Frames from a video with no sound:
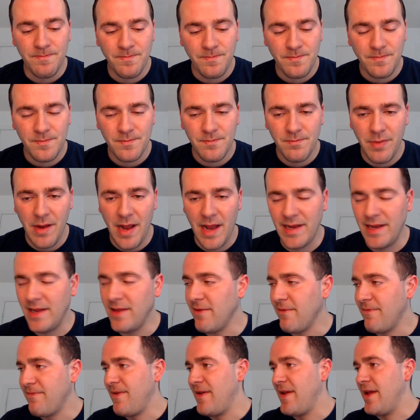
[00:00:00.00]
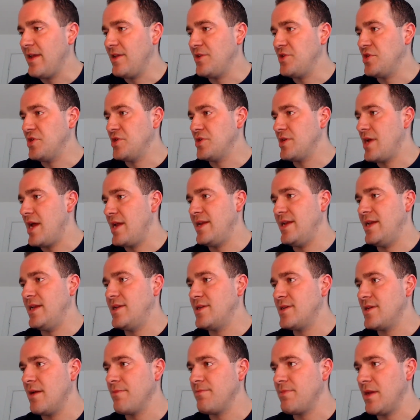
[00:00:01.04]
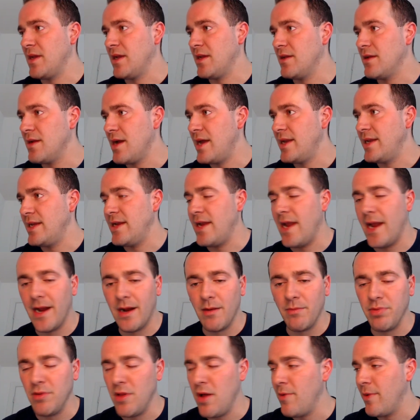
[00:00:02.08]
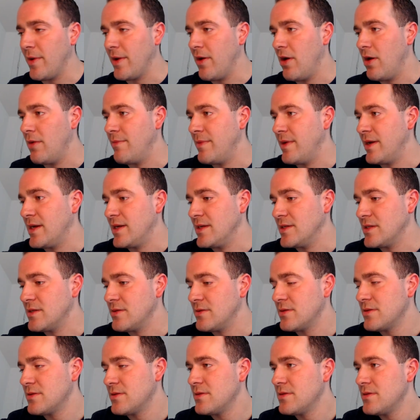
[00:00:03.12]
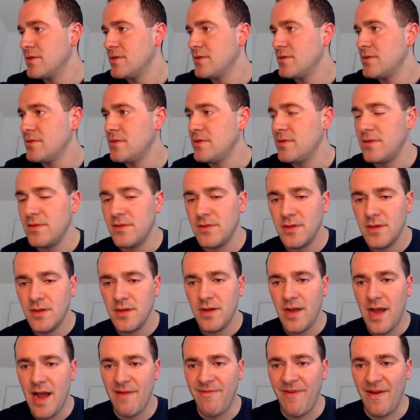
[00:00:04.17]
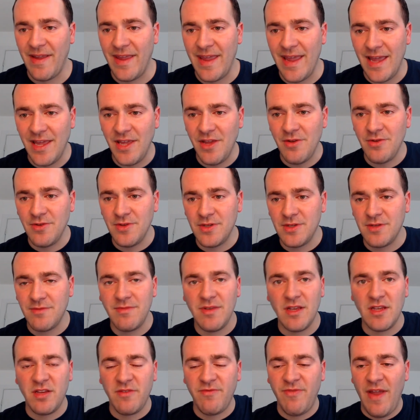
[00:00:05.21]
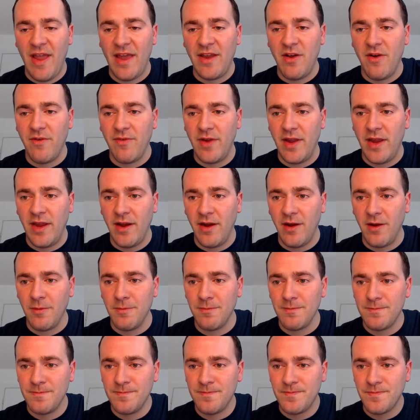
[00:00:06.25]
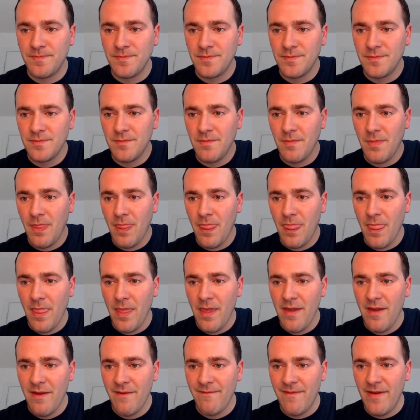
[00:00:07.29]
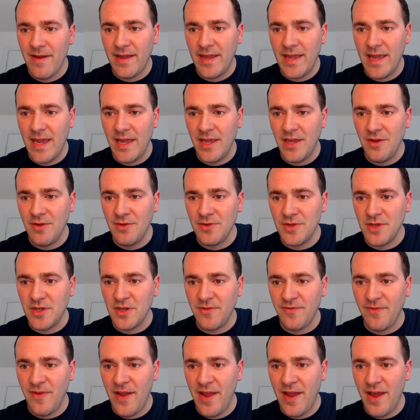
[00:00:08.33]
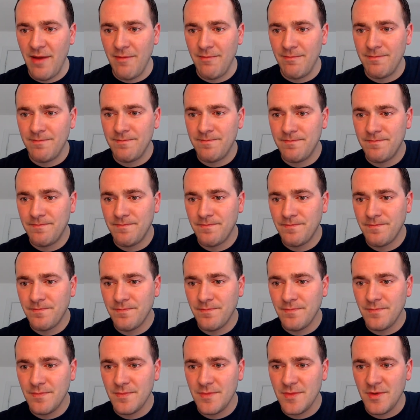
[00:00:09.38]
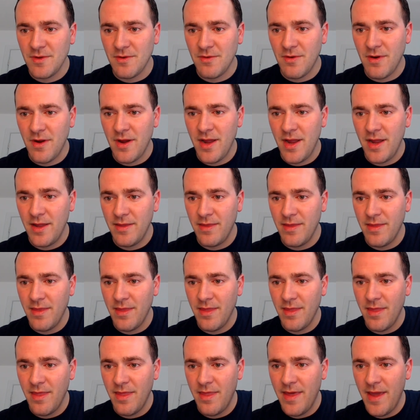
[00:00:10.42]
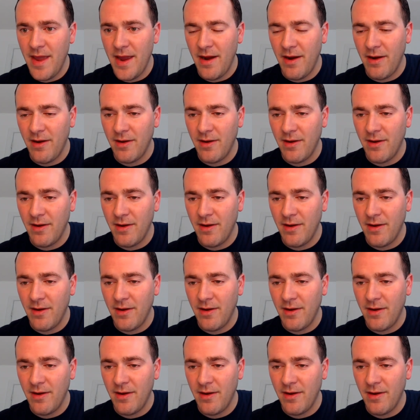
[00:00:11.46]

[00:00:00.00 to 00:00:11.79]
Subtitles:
But I need the fan. I need something. I need air blowing on me, because if I can't use this fan over here, if I can't use this fan right there,